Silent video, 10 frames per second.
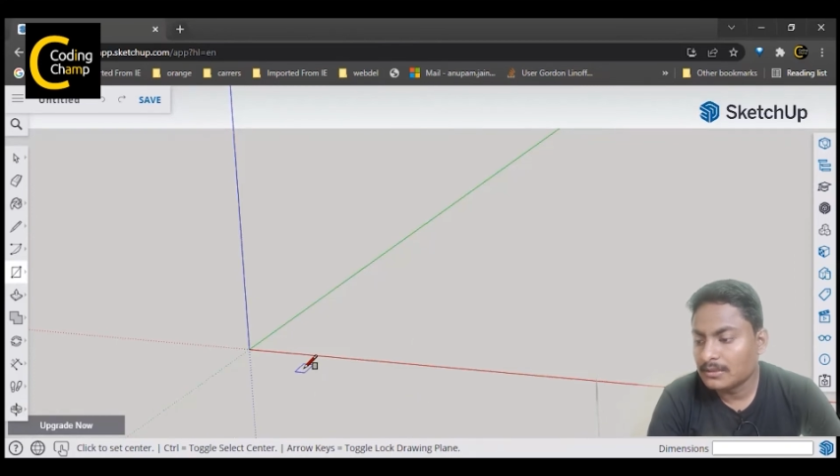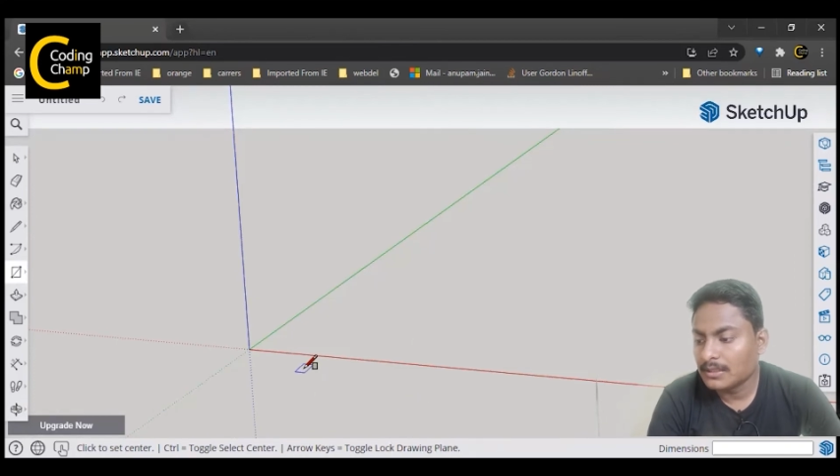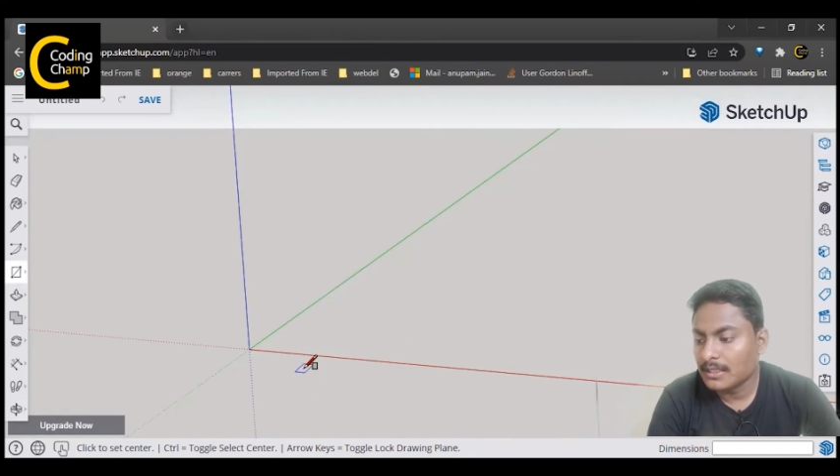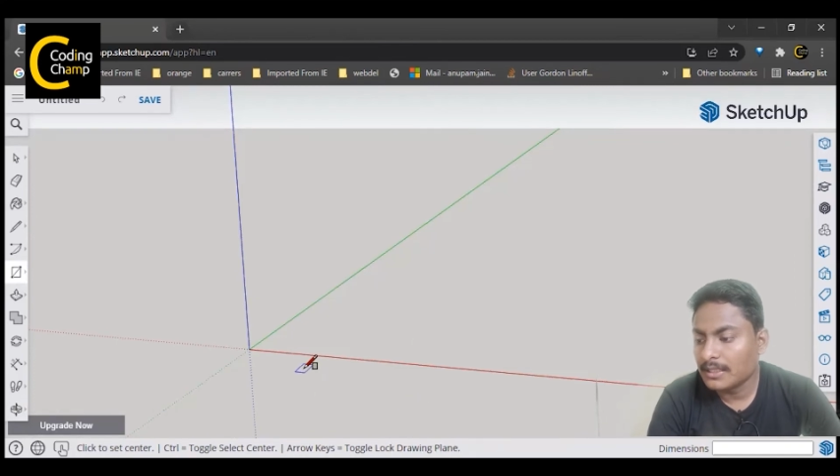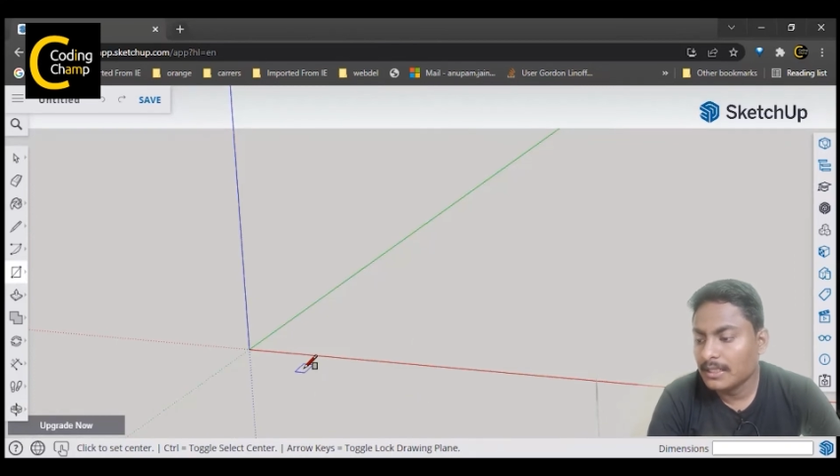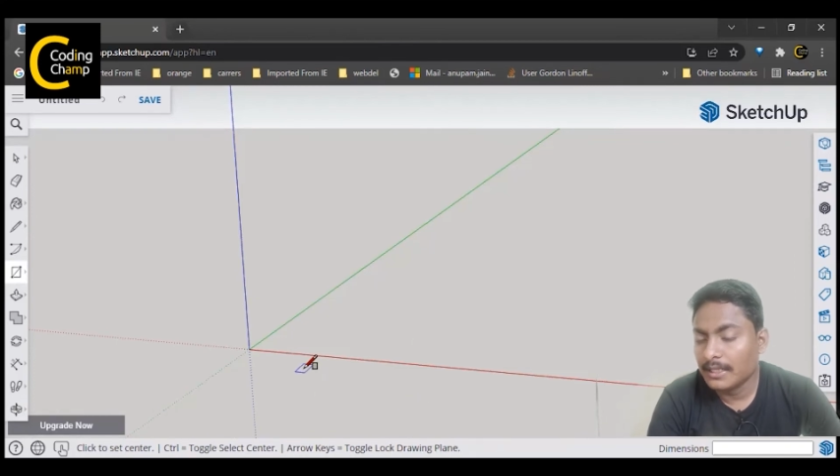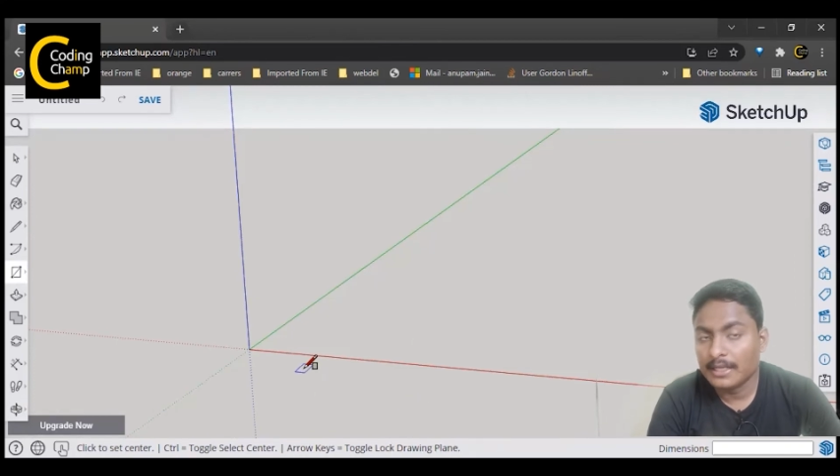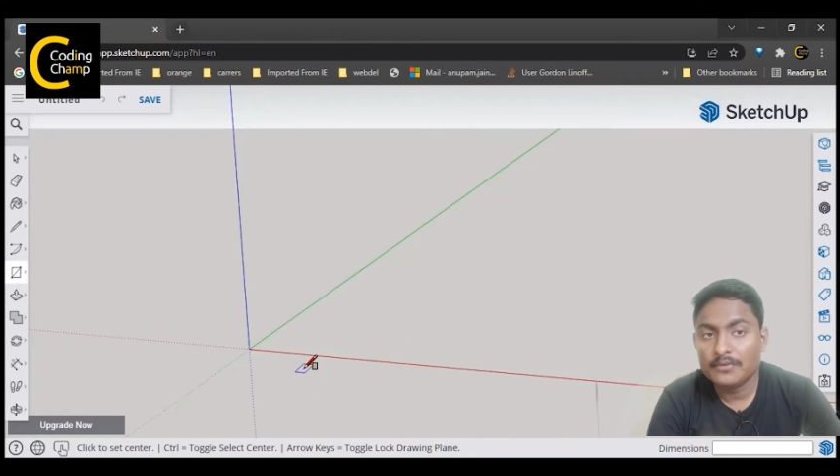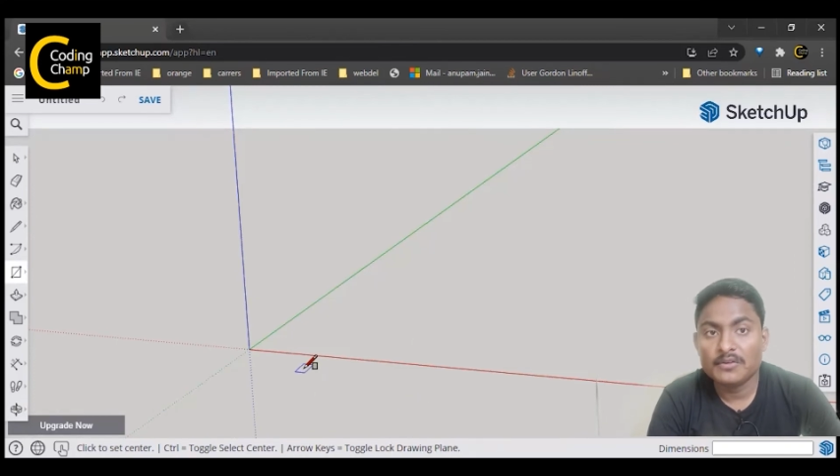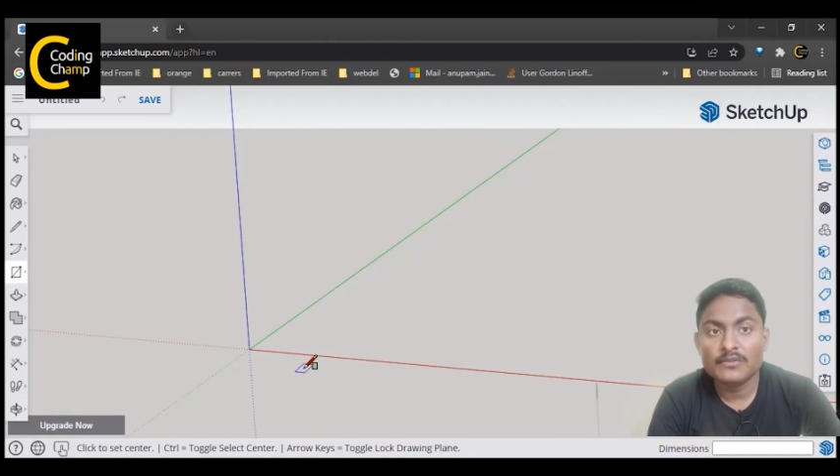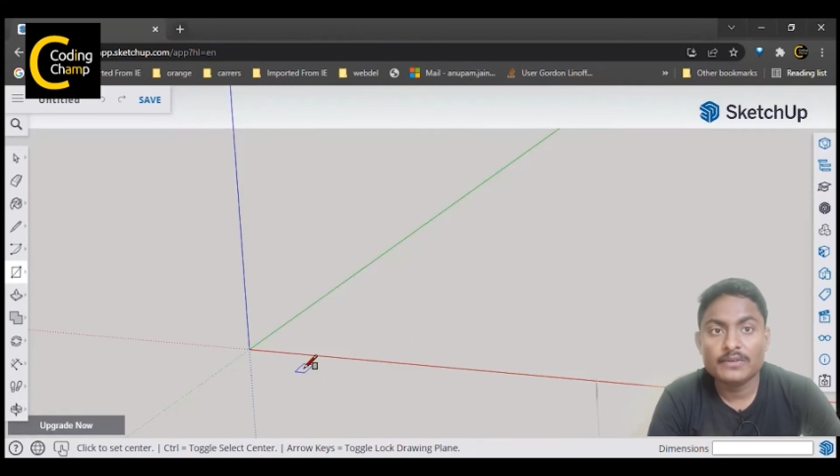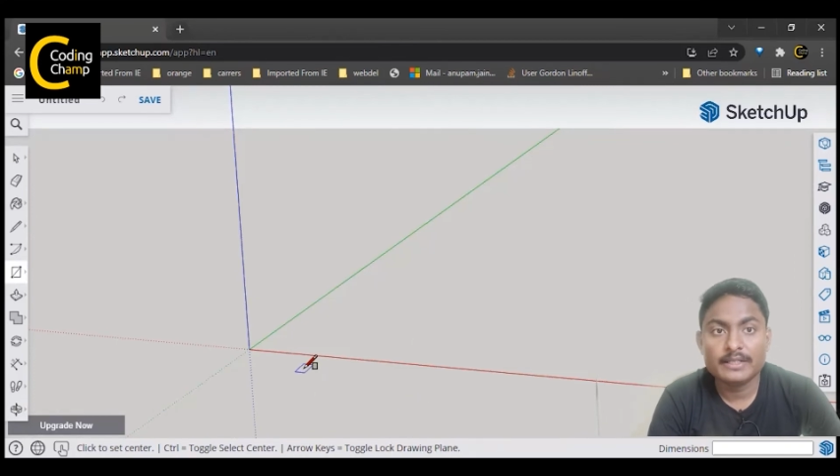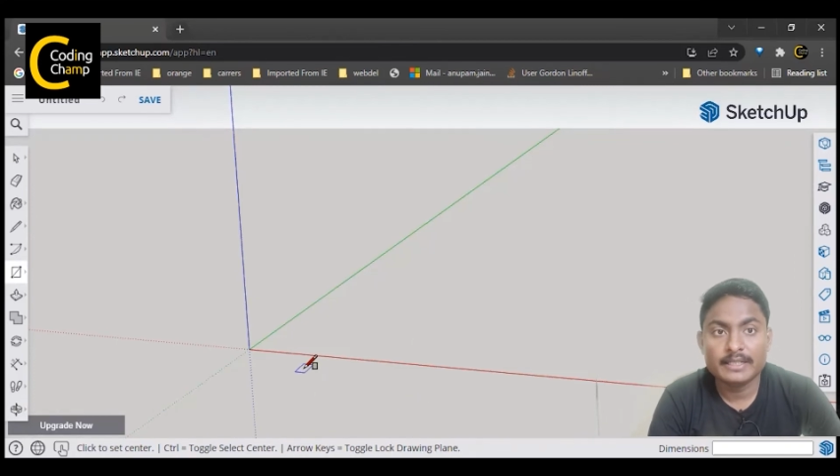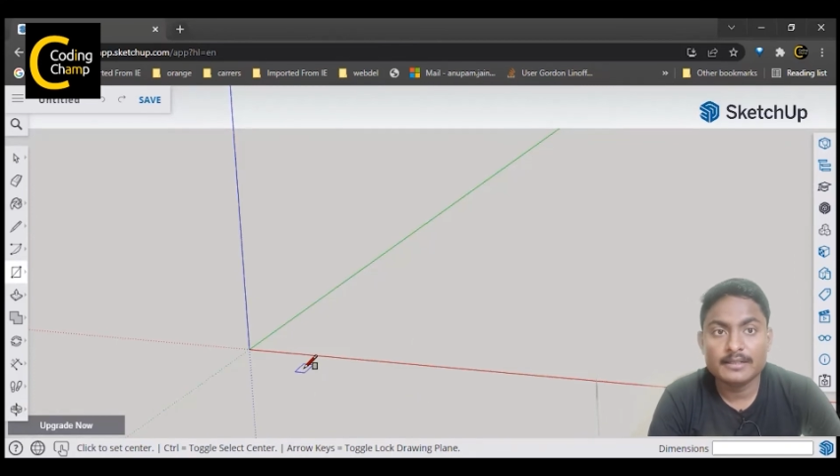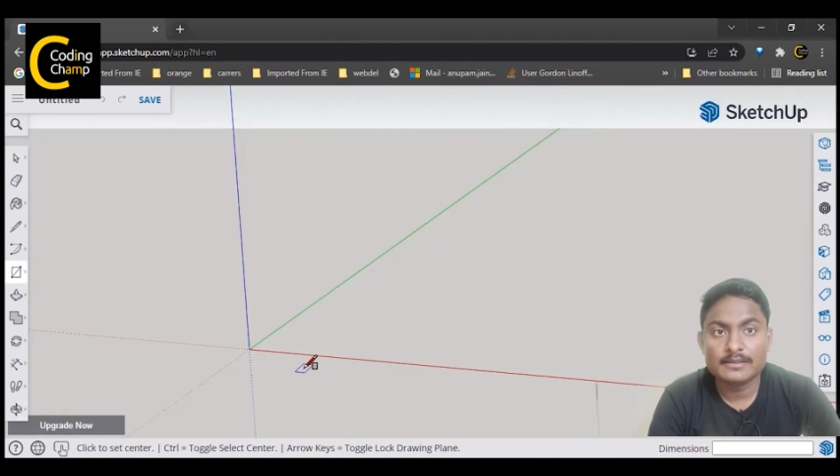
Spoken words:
circle and one vertical